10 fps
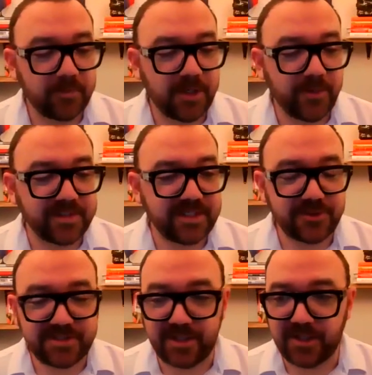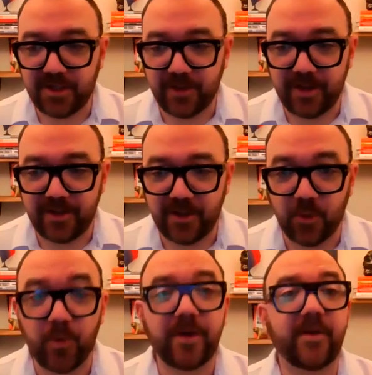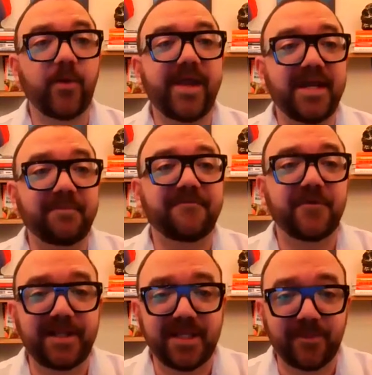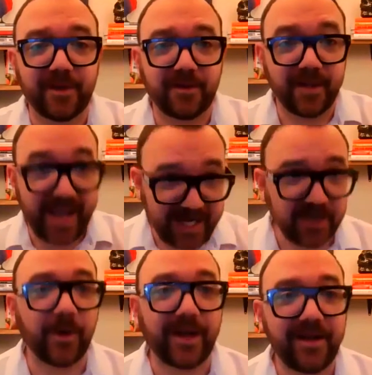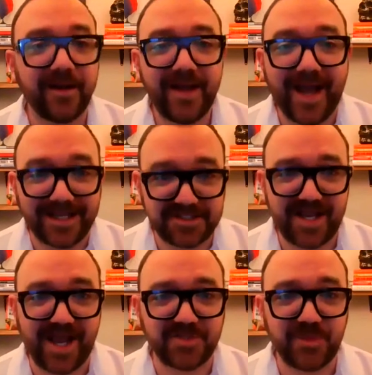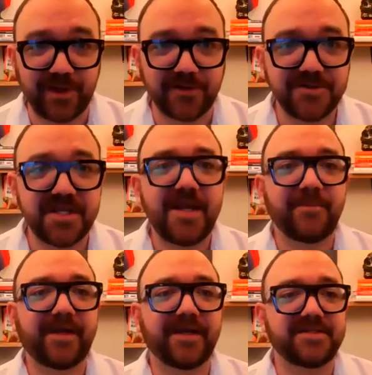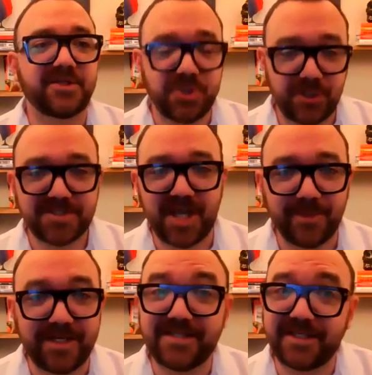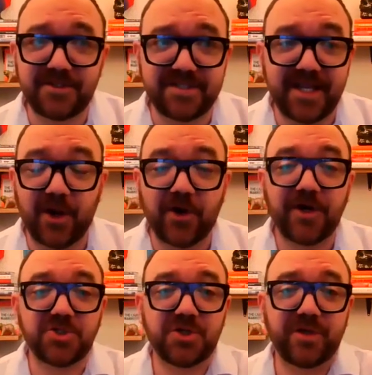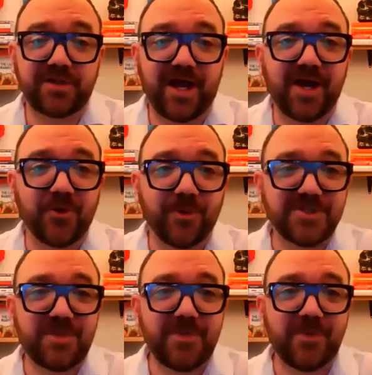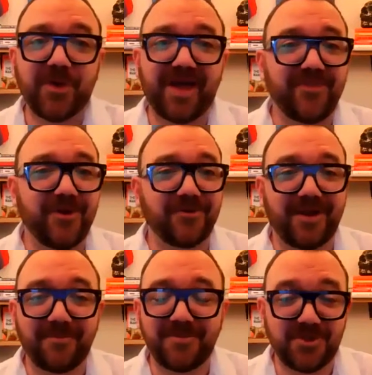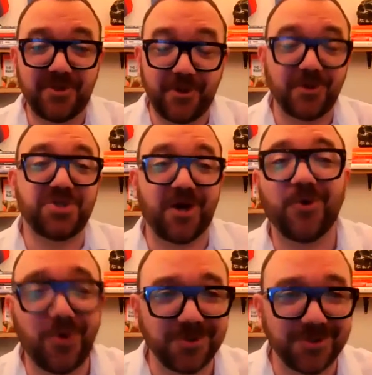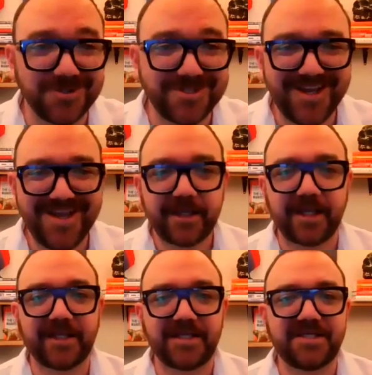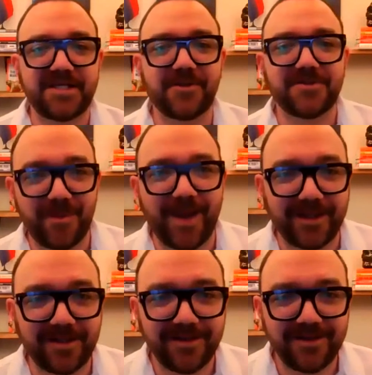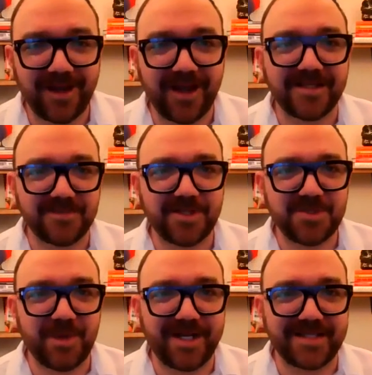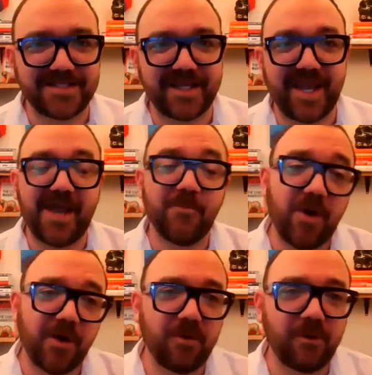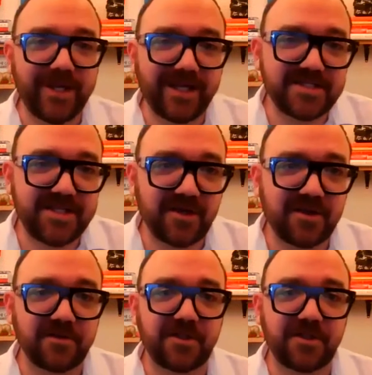it's interesting. We end up footing the bill anyway as taxpayers because insurance companies, like you said, aren't insuring the higher risk people, and so that their shareholders can continue to make as much money as they can, while we get stuck,